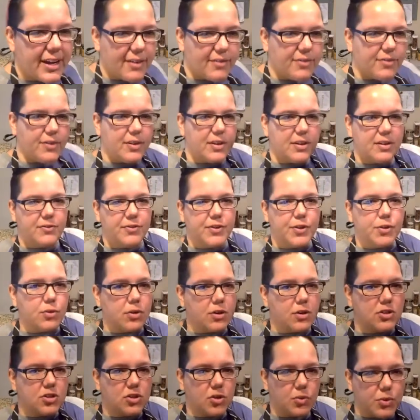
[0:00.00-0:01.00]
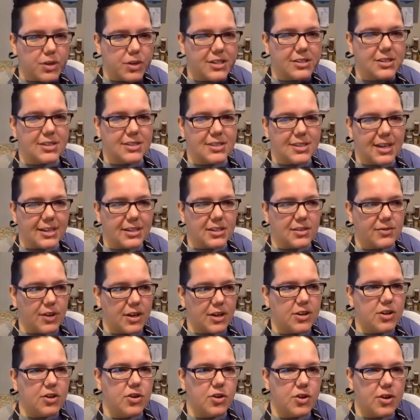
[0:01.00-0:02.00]
if you were to squeeze a slice of
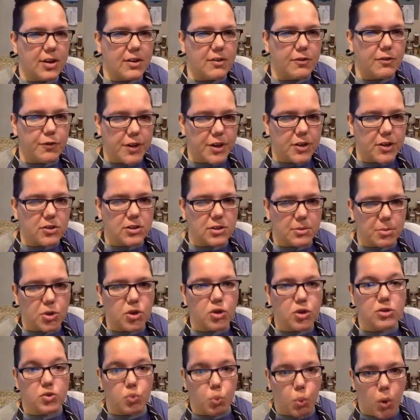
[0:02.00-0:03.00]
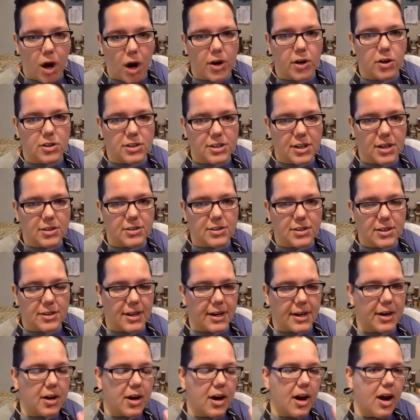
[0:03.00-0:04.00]
onion, you could feel some of those water cells in
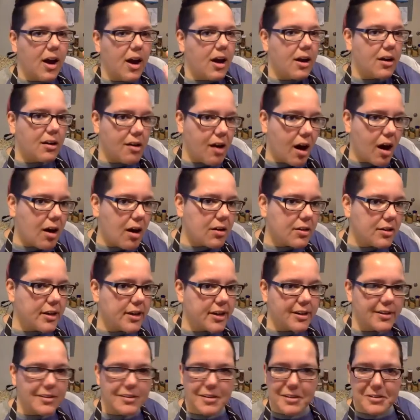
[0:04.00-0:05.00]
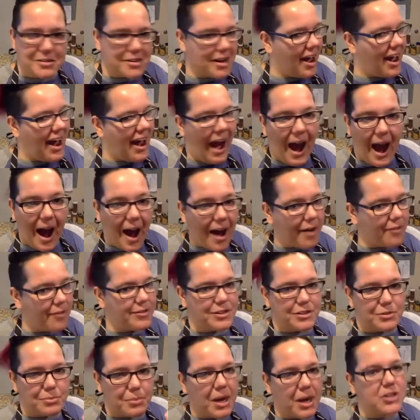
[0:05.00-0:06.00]
there. Garlic does not have
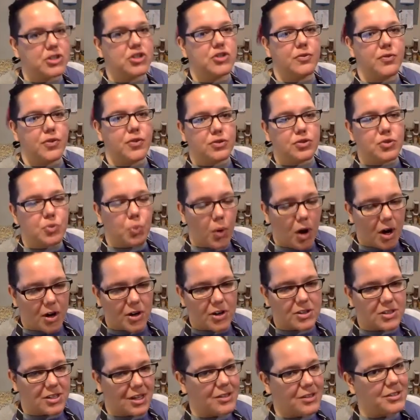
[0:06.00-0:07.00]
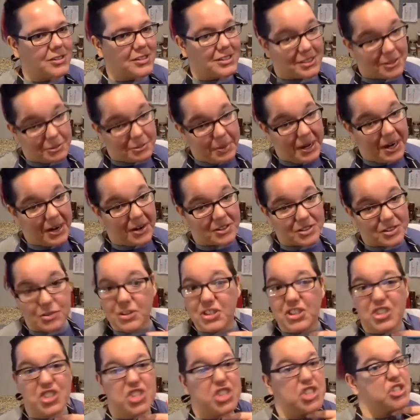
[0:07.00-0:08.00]
as much of those water cells to spare. So
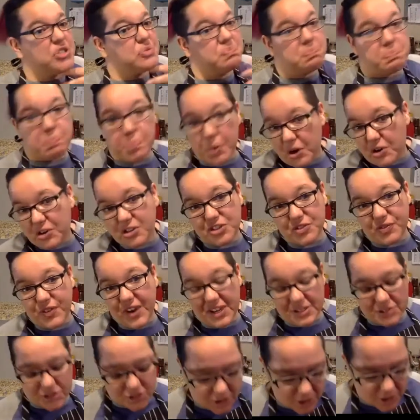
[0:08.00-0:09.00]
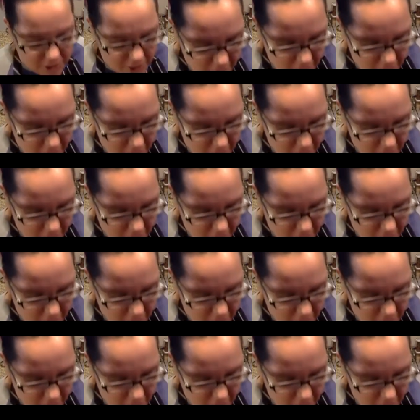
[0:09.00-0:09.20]
it just burns faster.